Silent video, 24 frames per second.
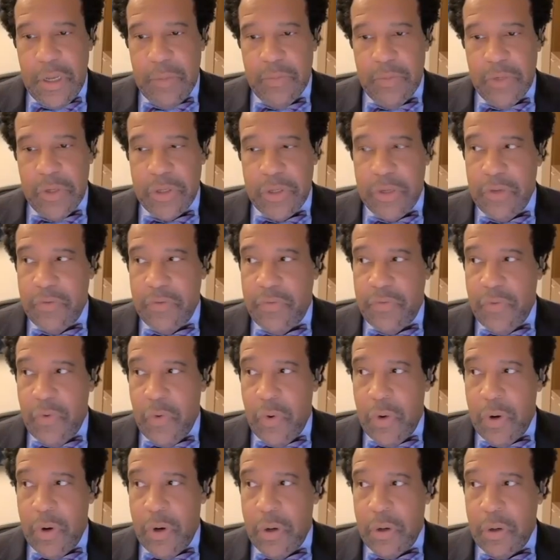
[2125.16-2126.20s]
I'm looking
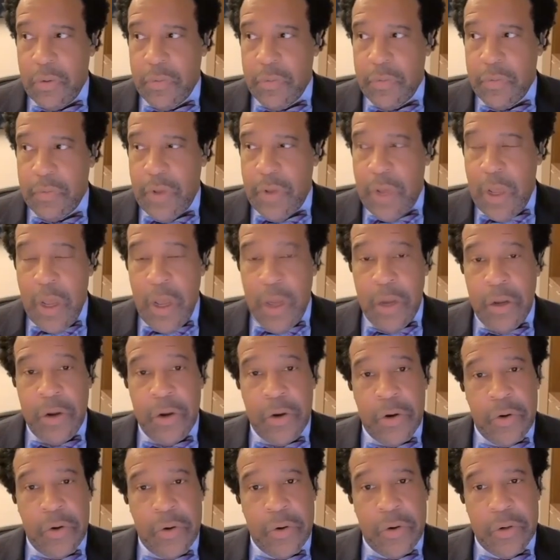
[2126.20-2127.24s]
for
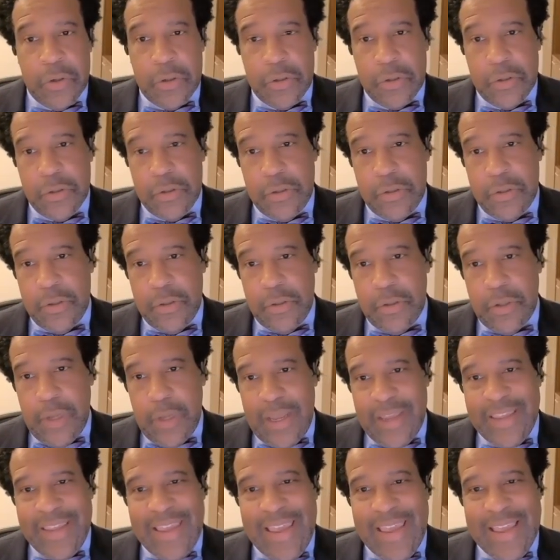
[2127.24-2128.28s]
hunger.
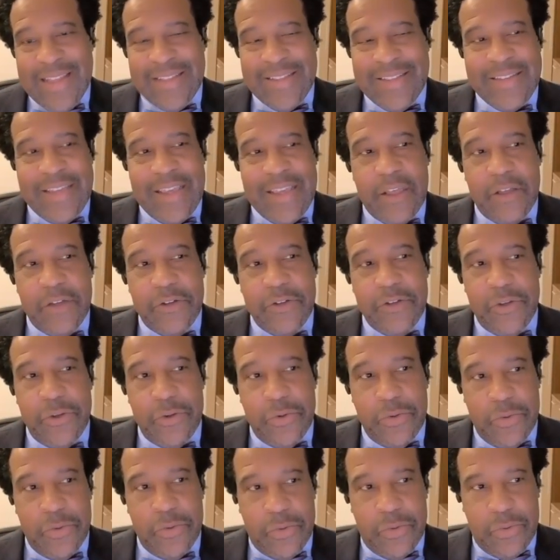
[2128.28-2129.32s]
I can't tell
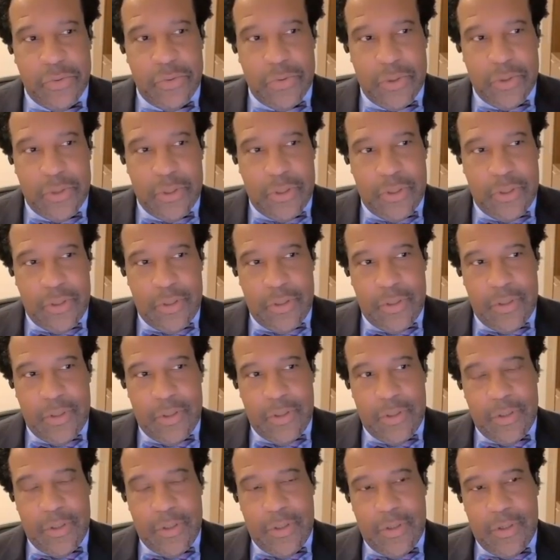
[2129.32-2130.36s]
you
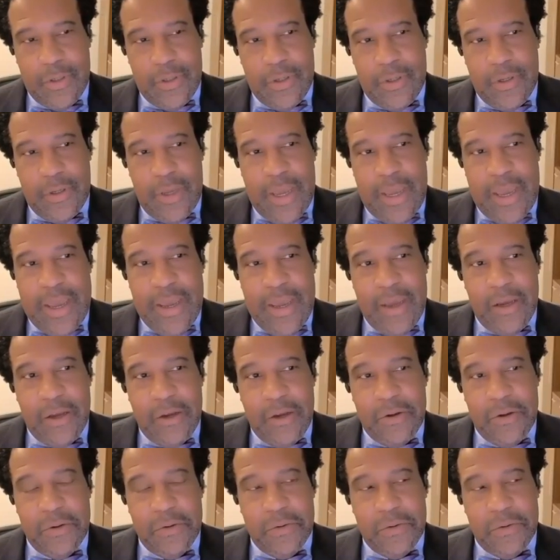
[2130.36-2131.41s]

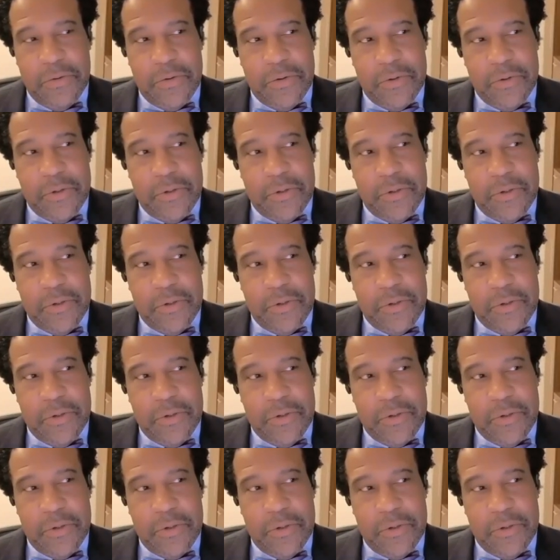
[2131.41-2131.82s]
how